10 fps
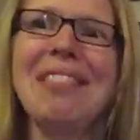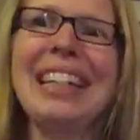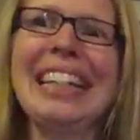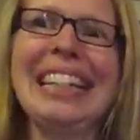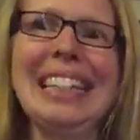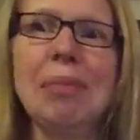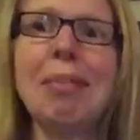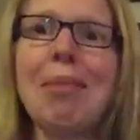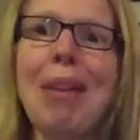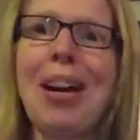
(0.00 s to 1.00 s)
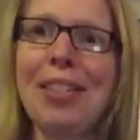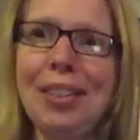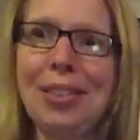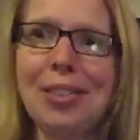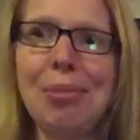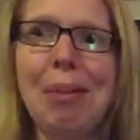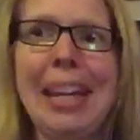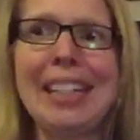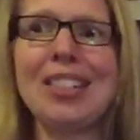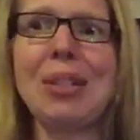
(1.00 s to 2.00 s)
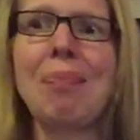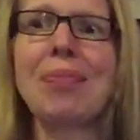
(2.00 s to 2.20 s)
we can keep them on our YouTube page.